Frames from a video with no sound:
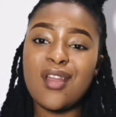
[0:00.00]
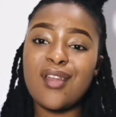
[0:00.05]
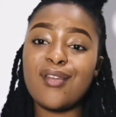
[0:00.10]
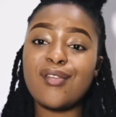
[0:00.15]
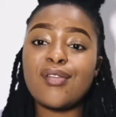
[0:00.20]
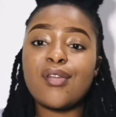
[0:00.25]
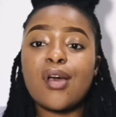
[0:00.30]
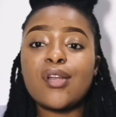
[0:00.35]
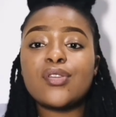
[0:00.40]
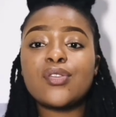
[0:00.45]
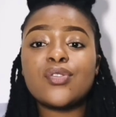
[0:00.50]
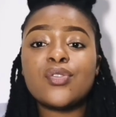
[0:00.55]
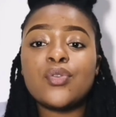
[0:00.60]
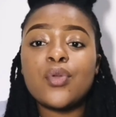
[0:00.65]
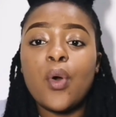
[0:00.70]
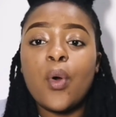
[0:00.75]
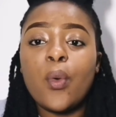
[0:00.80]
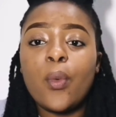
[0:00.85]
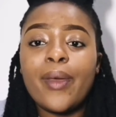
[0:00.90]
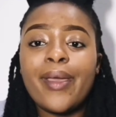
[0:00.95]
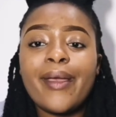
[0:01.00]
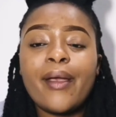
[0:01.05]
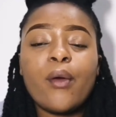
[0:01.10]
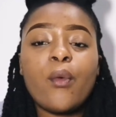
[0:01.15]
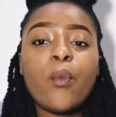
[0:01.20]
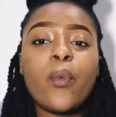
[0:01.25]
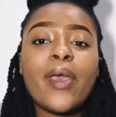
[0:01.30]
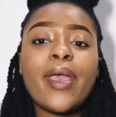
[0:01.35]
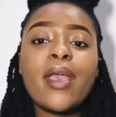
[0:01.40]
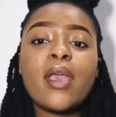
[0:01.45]
not
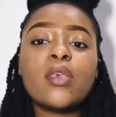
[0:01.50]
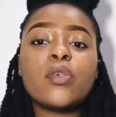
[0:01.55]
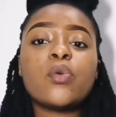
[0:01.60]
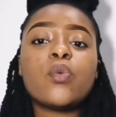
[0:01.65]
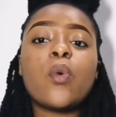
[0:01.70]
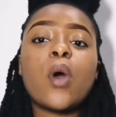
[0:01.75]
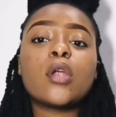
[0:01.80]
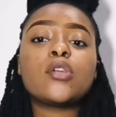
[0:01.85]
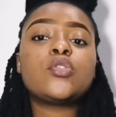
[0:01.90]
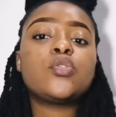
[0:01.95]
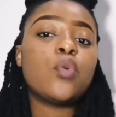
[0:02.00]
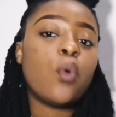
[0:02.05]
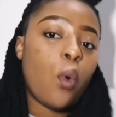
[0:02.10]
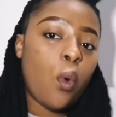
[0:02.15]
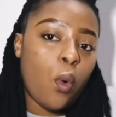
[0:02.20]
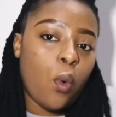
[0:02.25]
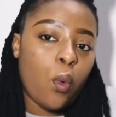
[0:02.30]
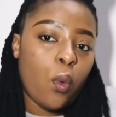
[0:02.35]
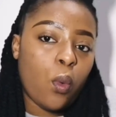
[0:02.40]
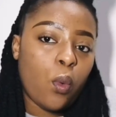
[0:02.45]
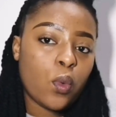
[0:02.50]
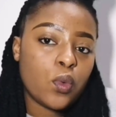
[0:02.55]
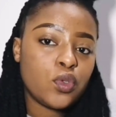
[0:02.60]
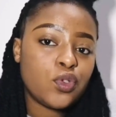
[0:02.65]
knowing where you want to go.